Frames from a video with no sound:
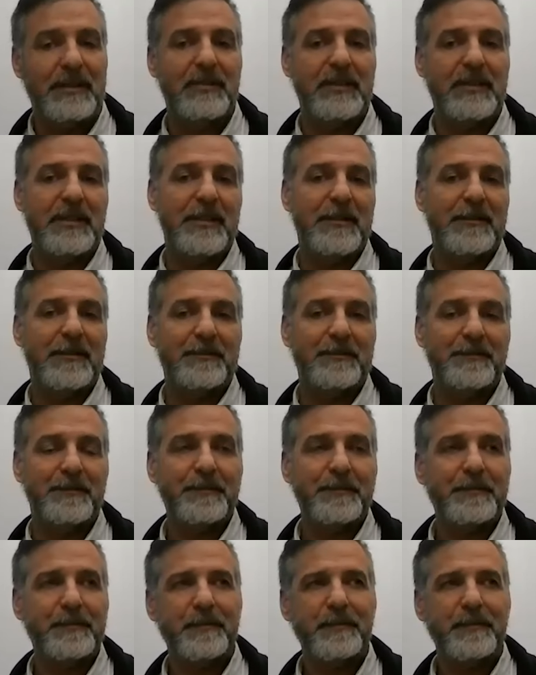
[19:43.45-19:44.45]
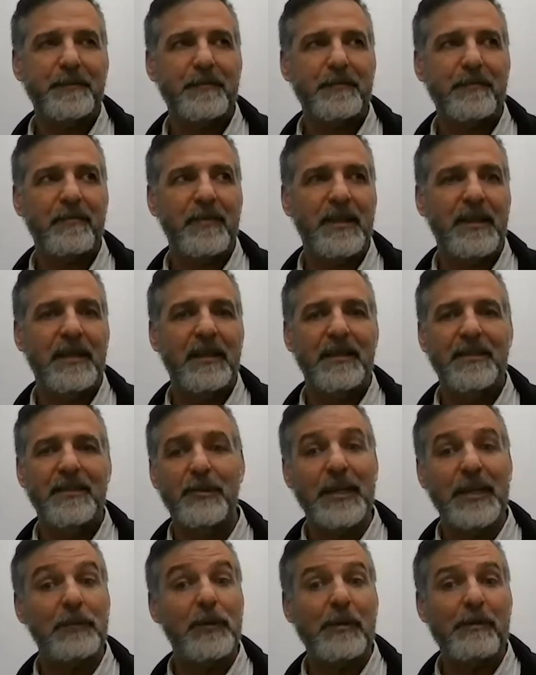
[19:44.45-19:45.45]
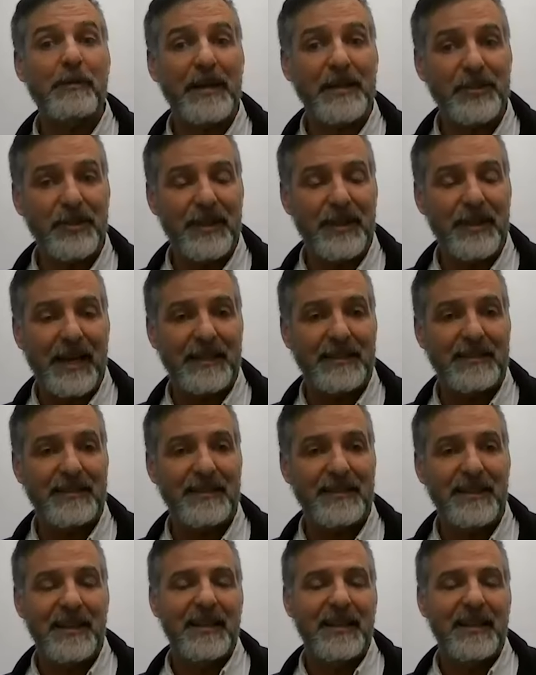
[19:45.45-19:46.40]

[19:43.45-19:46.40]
every year. So again, we measure that.